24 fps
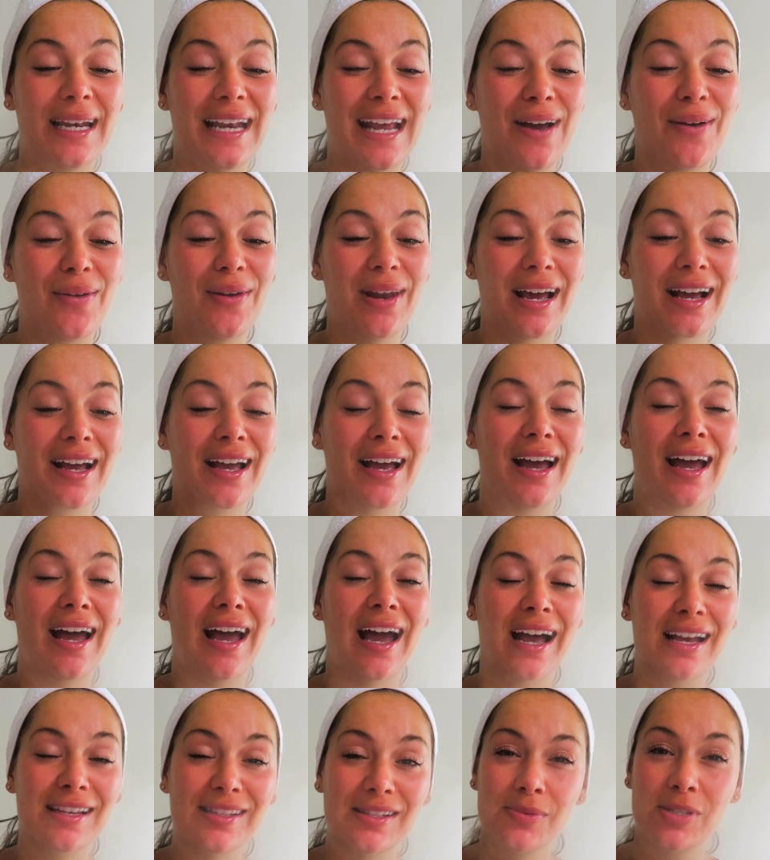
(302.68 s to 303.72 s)
my nail lacquer
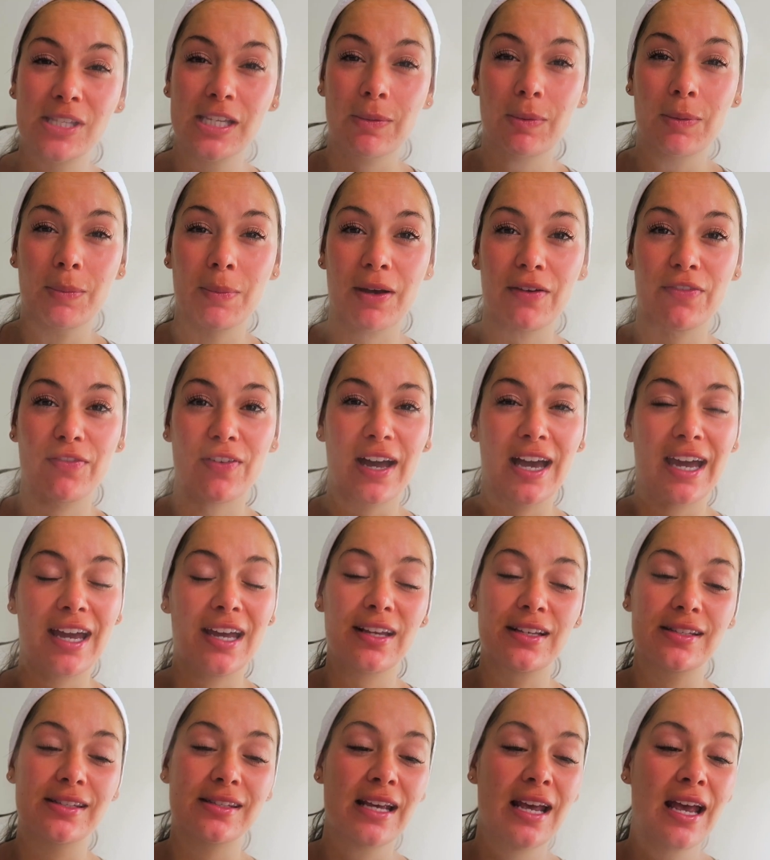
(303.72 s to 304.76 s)
as I'm seeing my
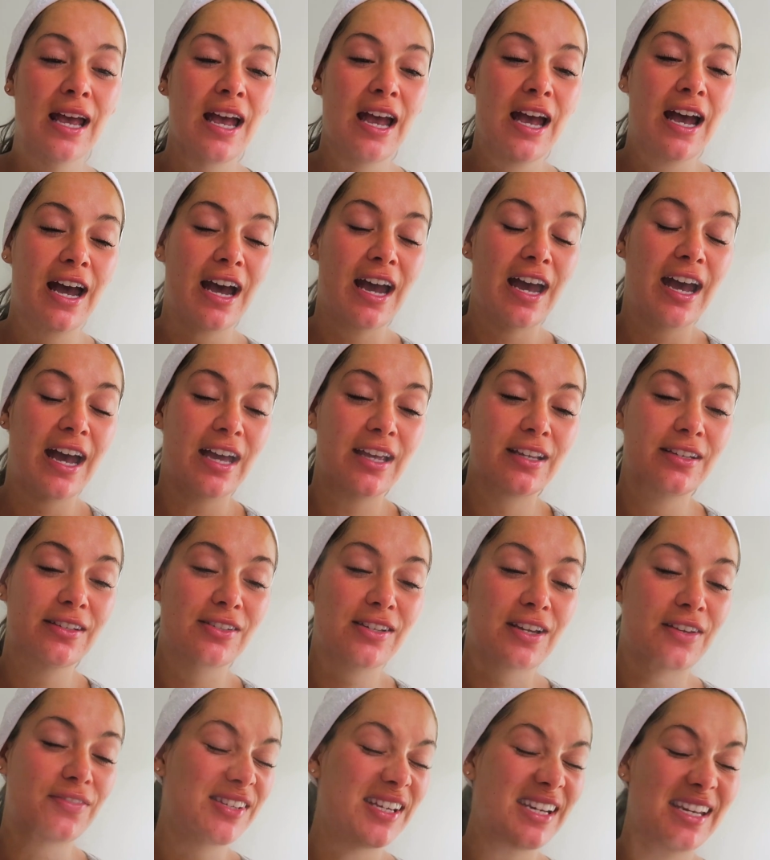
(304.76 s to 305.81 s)
face,
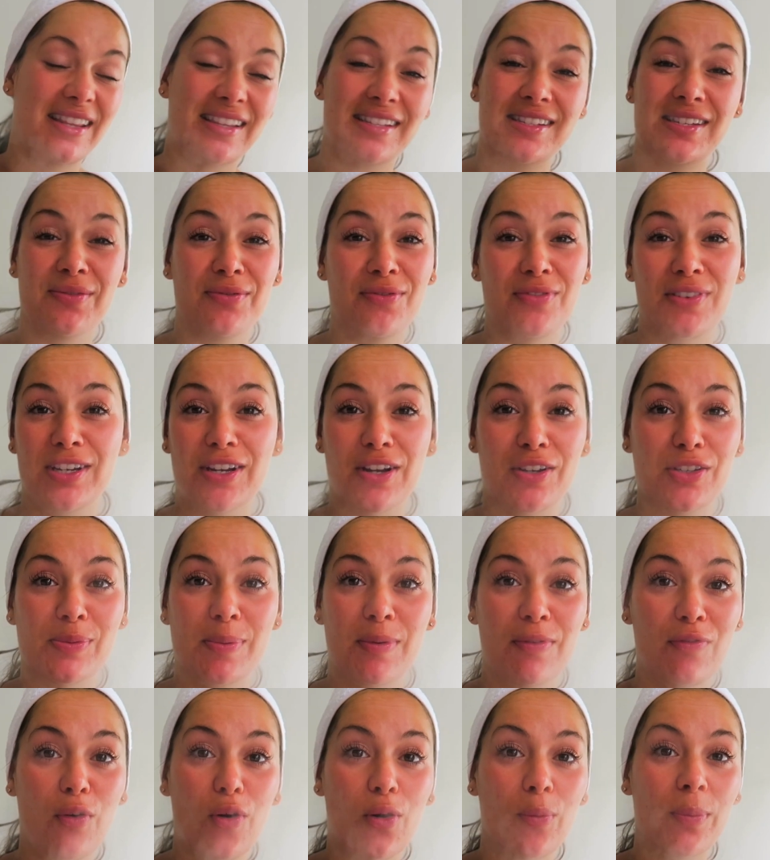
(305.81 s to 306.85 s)
and I've said this in videos
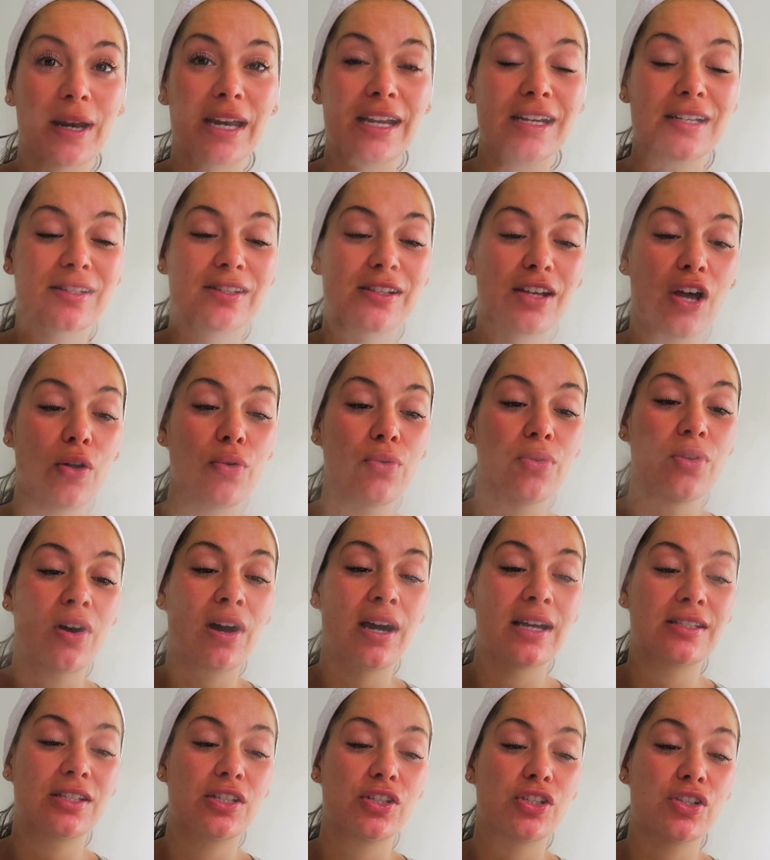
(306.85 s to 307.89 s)
before, but it's so
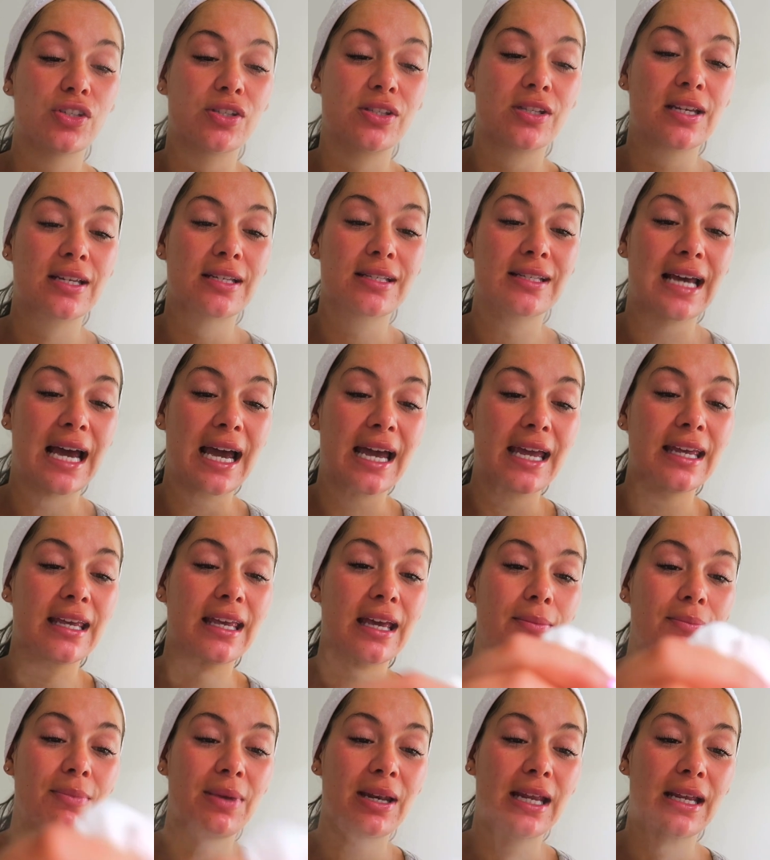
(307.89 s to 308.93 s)
nice to just
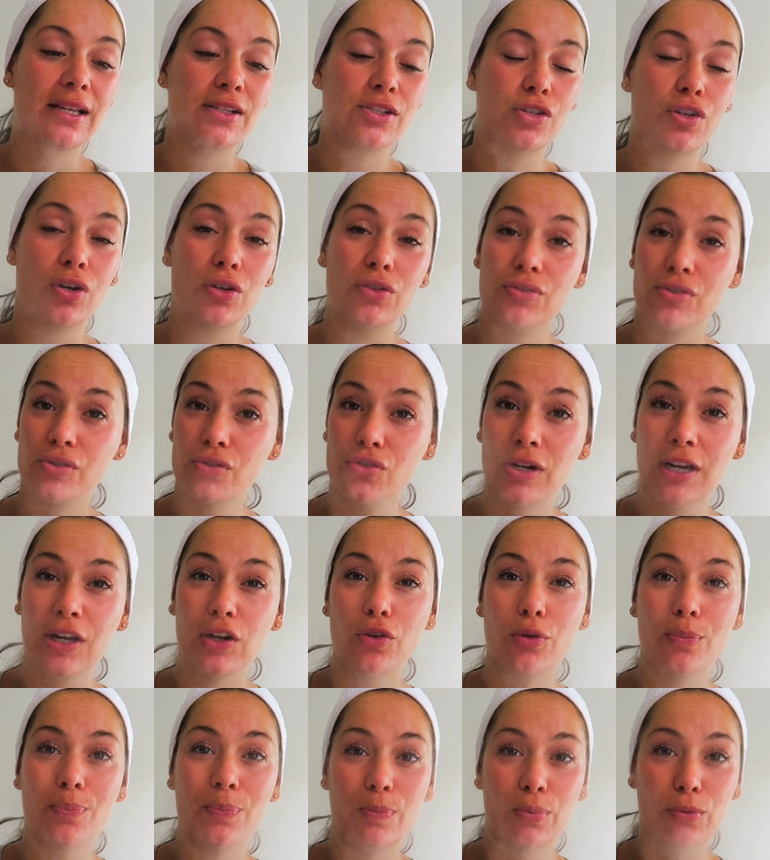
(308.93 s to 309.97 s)
take a minute to concentrate
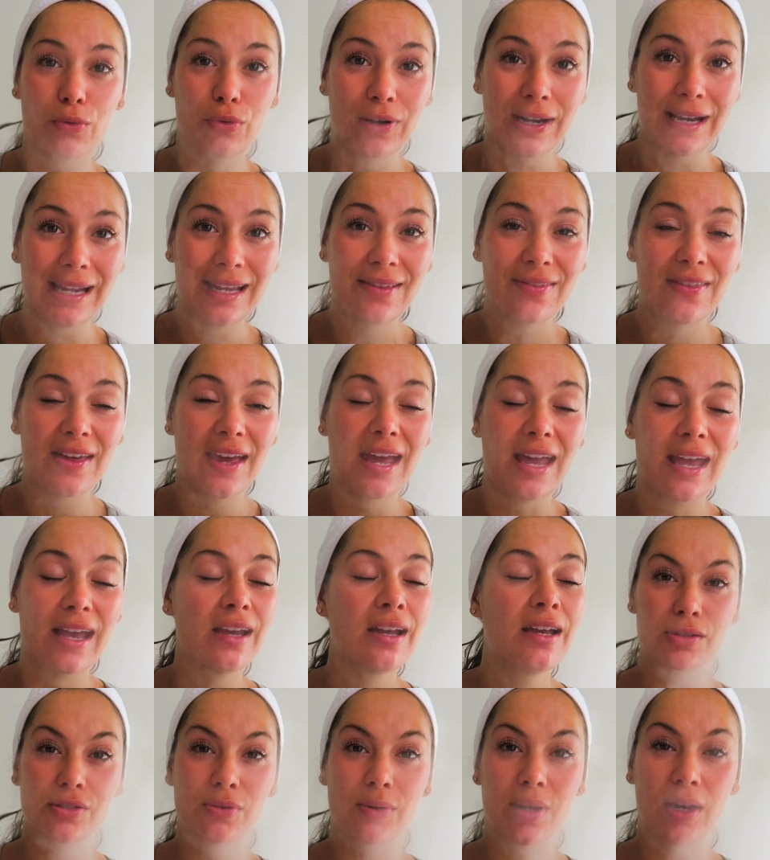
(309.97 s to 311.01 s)
on your
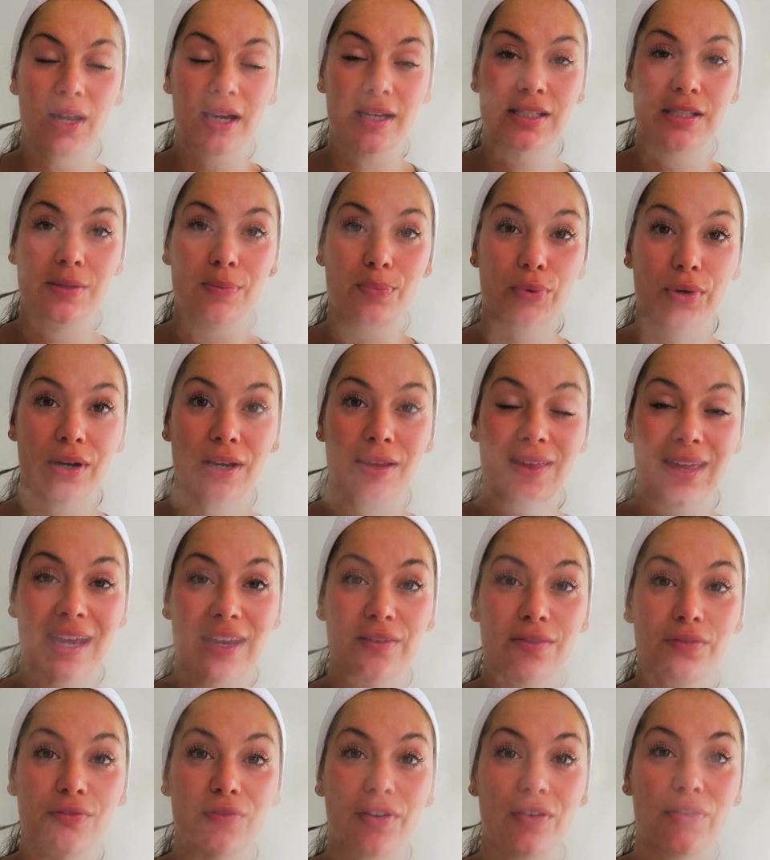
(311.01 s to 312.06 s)
breathing. So I like to breathe
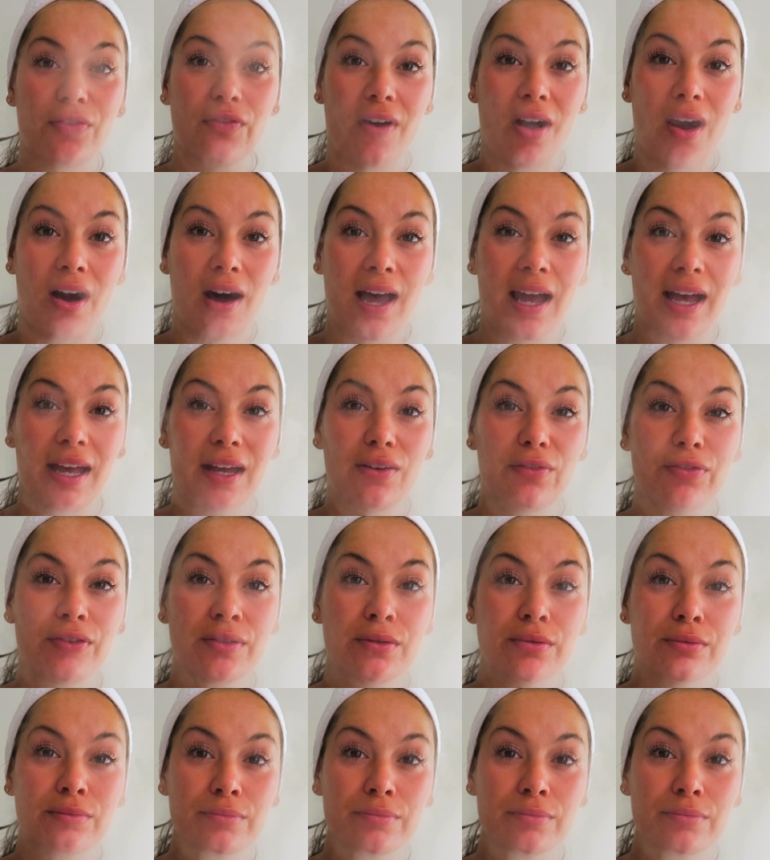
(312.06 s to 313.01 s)
in for five,